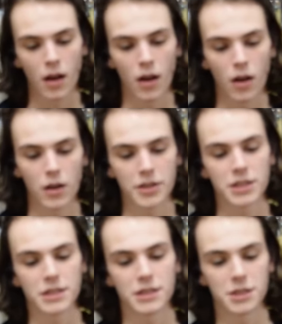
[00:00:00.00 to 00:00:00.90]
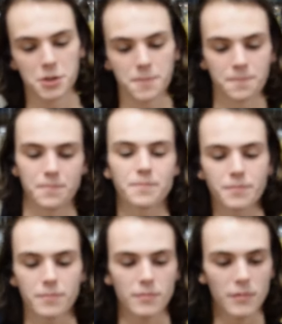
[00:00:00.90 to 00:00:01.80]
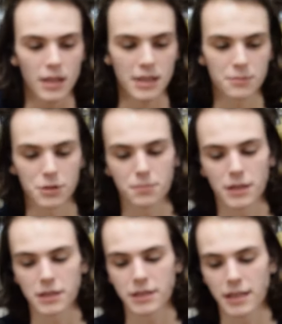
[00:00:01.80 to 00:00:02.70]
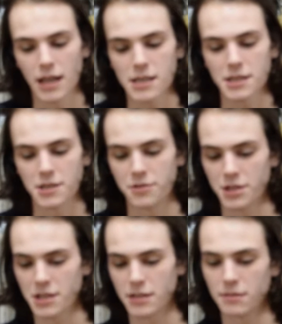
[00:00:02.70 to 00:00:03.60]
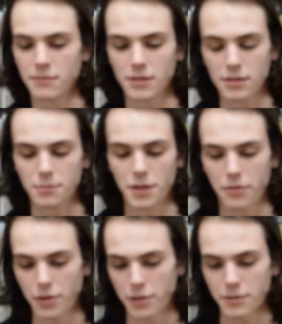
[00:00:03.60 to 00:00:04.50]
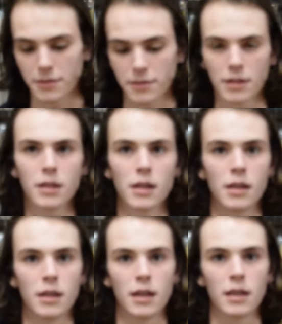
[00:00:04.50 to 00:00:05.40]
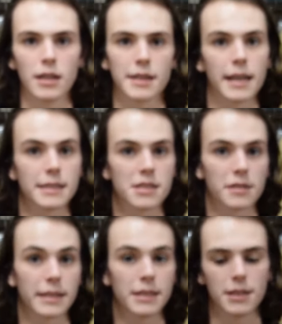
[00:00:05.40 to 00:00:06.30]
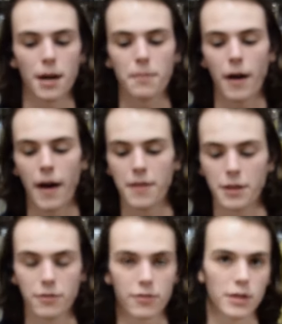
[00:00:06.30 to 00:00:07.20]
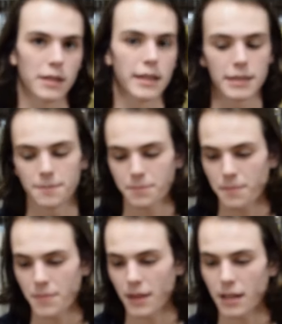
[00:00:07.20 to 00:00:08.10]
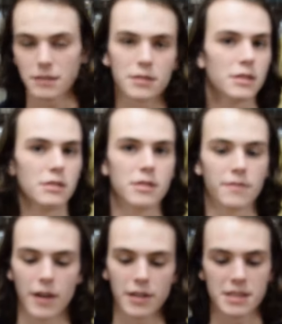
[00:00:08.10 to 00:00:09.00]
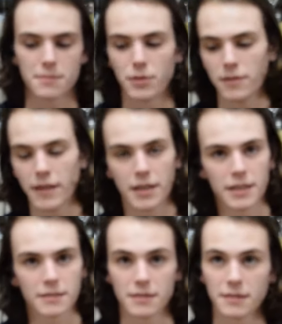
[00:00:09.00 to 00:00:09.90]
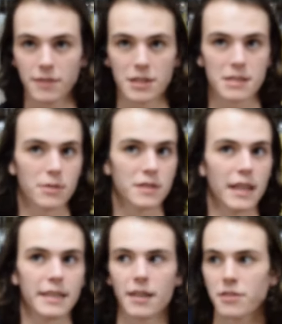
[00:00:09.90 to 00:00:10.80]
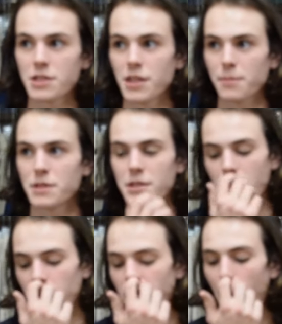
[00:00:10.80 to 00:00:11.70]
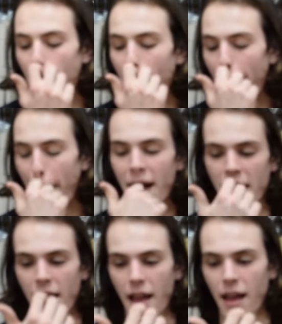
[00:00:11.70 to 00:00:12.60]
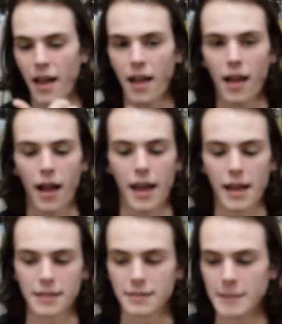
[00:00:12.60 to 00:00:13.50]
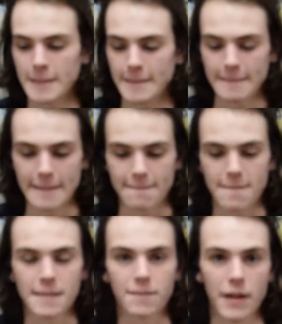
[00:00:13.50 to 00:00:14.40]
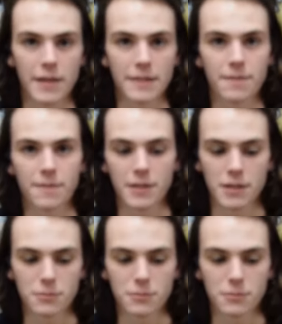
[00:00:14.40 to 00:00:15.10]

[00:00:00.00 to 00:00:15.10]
All you're going to do is when you plug in your gas is you just let it a little bit through, let that start to heat up, and then you fully light it. Very simple, very similar to any other type of stove. And yeah, very field